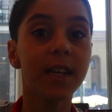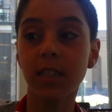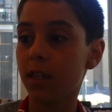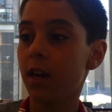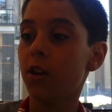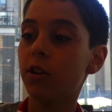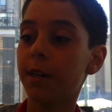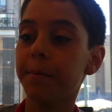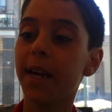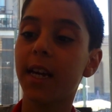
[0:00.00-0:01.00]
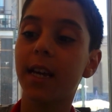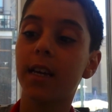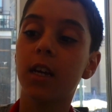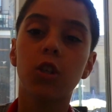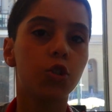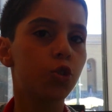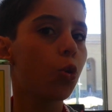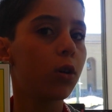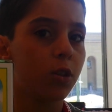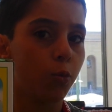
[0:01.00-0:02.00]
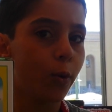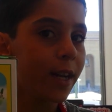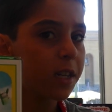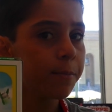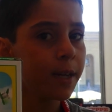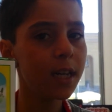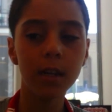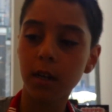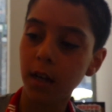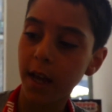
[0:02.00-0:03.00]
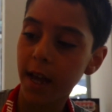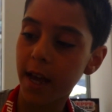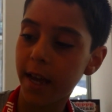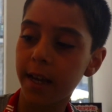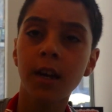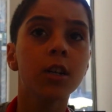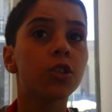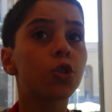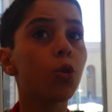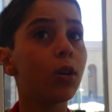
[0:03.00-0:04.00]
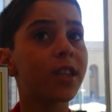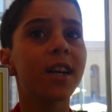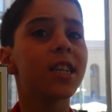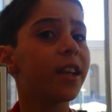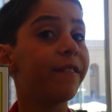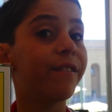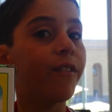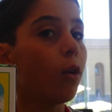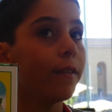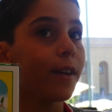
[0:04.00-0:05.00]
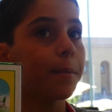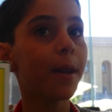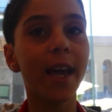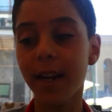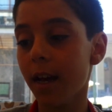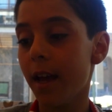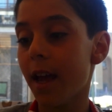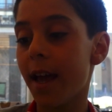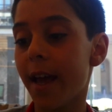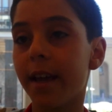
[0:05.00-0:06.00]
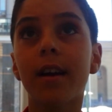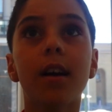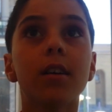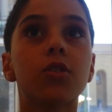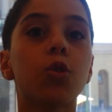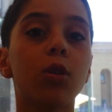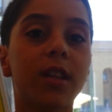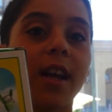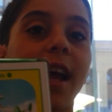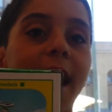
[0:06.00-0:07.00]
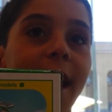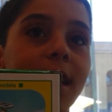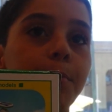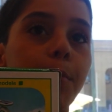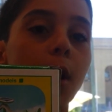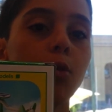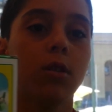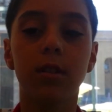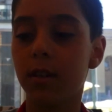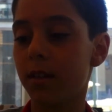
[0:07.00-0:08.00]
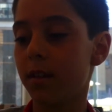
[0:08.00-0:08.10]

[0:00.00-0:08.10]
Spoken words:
this, you can make a solar windmill, a solar revolving plane, a solar airboat.